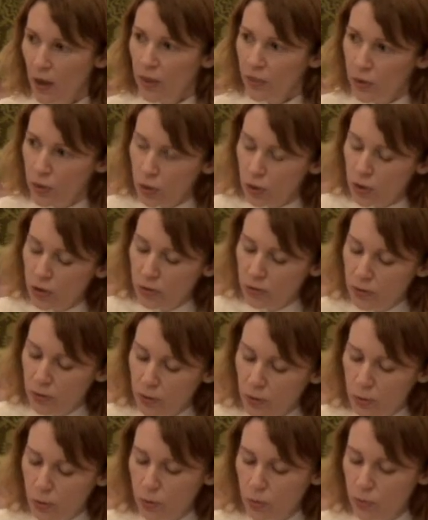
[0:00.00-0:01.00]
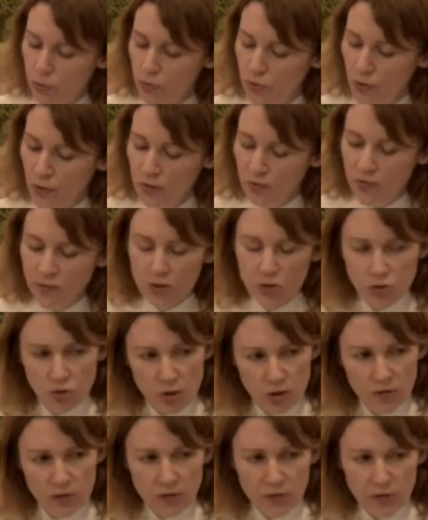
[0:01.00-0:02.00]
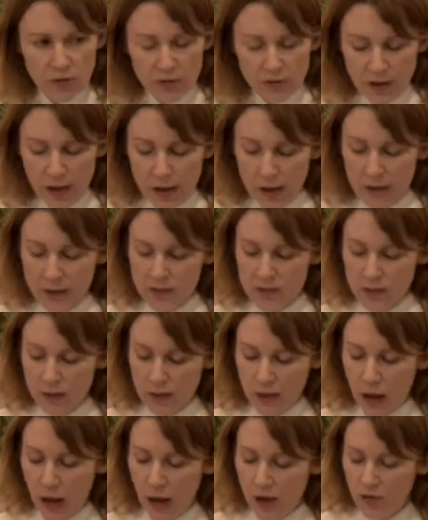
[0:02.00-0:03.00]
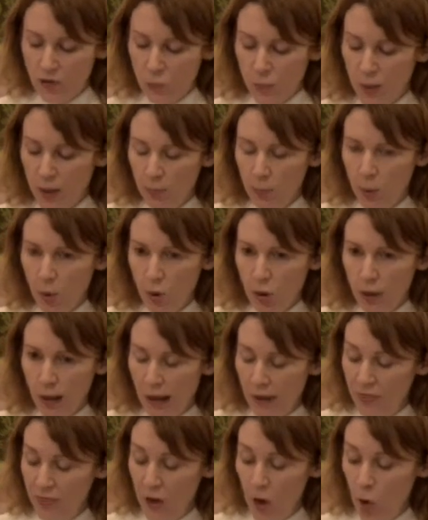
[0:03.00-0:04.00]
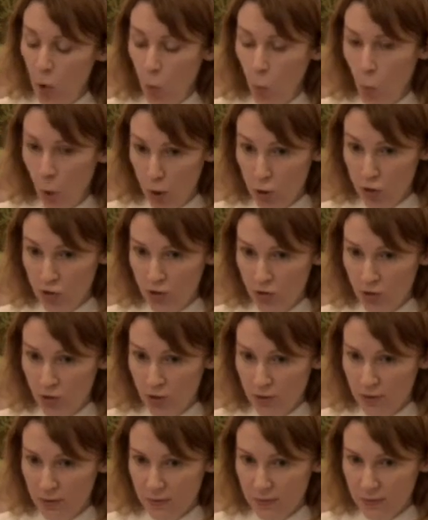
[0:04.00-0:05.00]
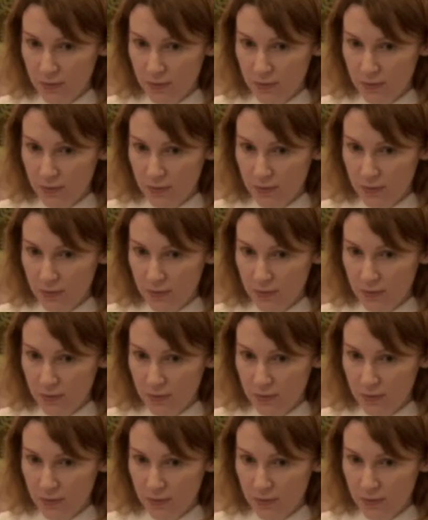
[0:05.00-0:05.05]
The good news is that Jesus takes God's people at their worst,